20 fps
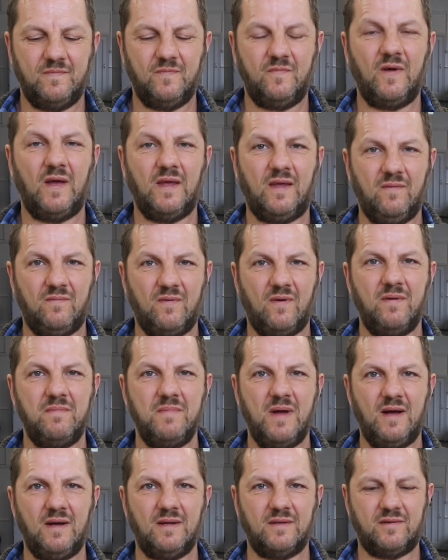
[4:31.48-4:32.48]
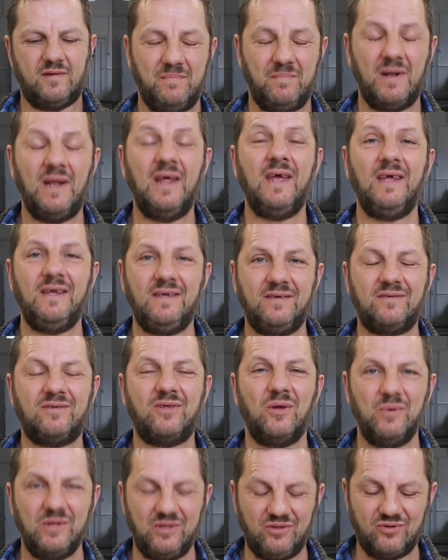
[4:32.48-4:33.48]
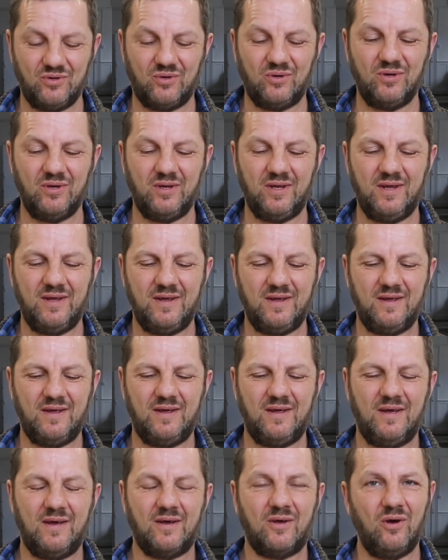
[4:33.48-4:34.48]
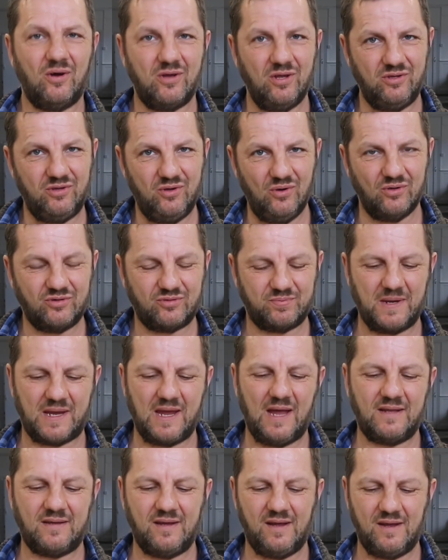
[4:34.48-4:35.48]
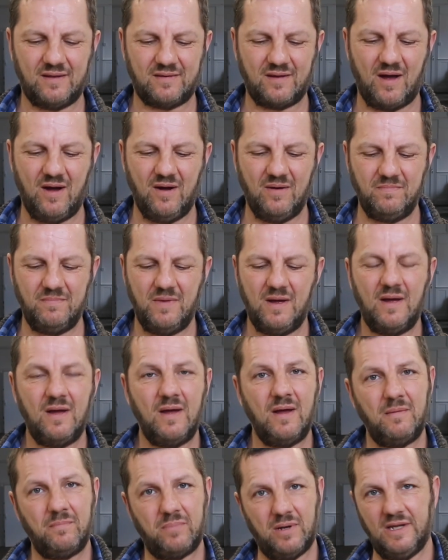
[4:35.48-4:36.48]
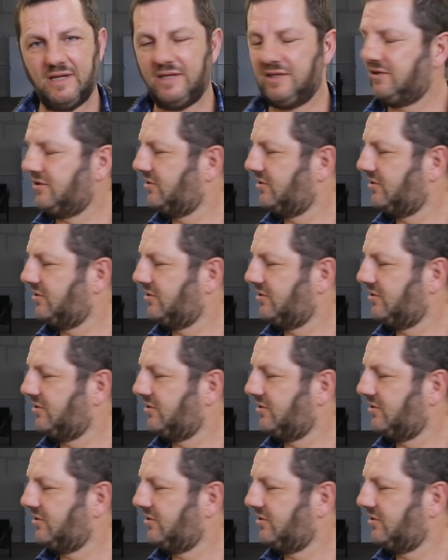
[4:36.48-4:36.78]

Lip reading: Thank you very much. Please do enjoy cooking your spaghetti at home. Please